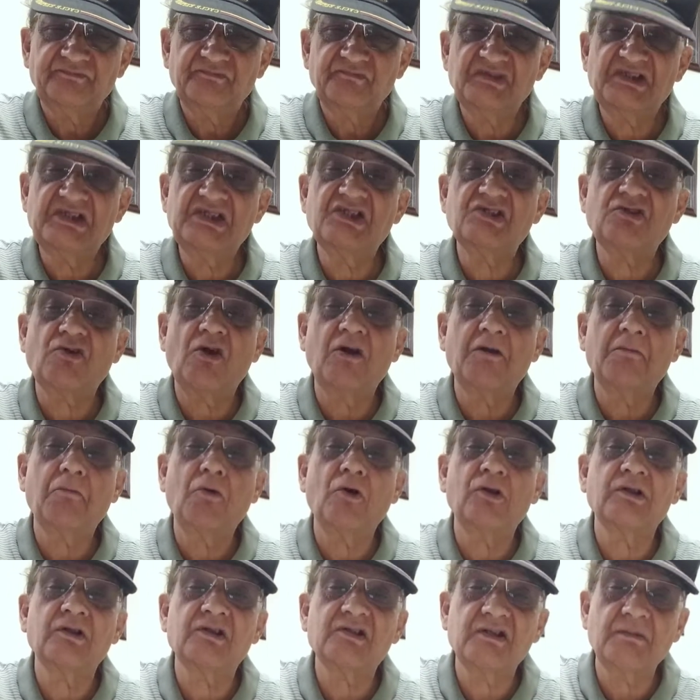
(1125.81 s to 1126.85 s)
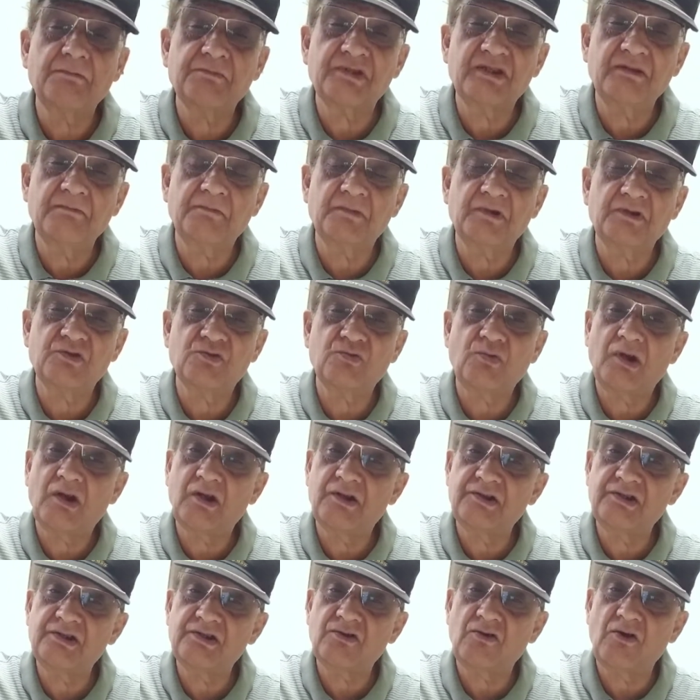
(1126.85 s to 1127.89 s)
These are called bothersome symptoms. What are
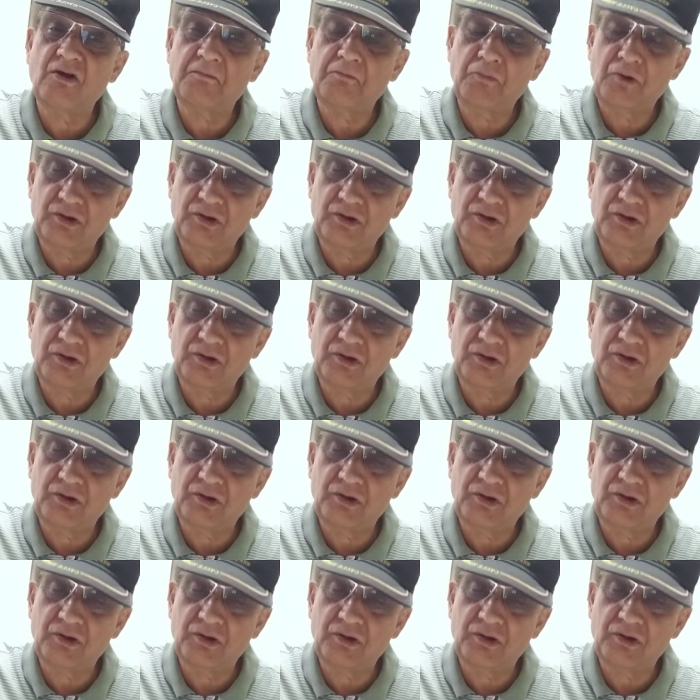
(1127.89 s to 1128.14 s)
these called?